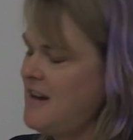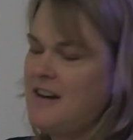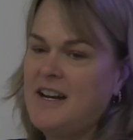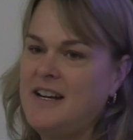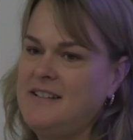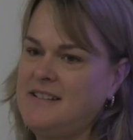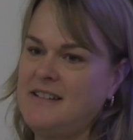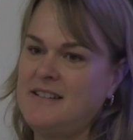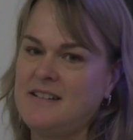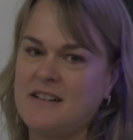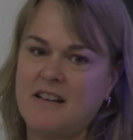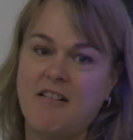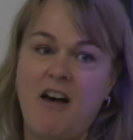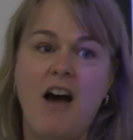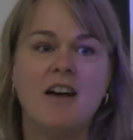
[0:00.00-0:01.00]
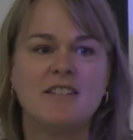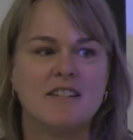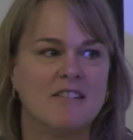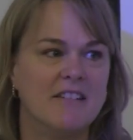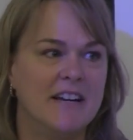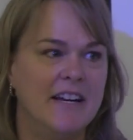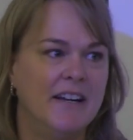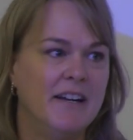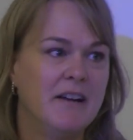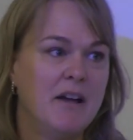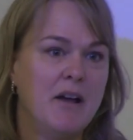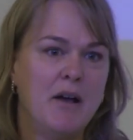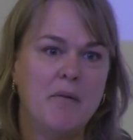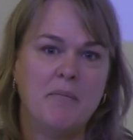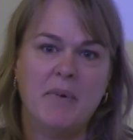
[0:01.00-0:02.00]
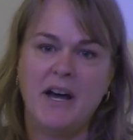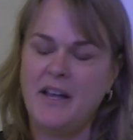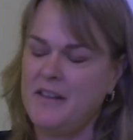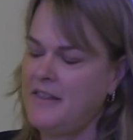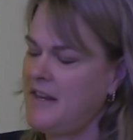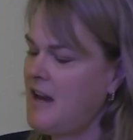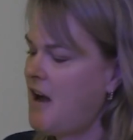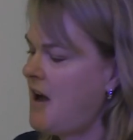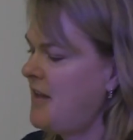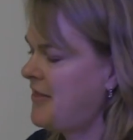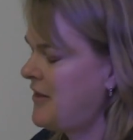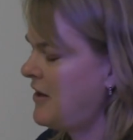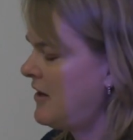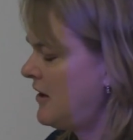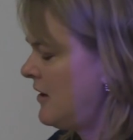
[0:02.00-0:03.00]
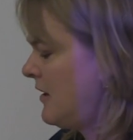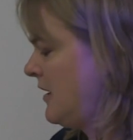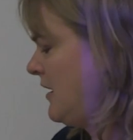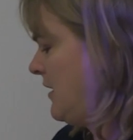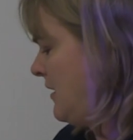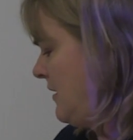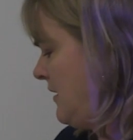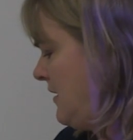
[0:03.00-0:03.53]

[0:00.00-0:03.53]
there isn't a glossary. But the author,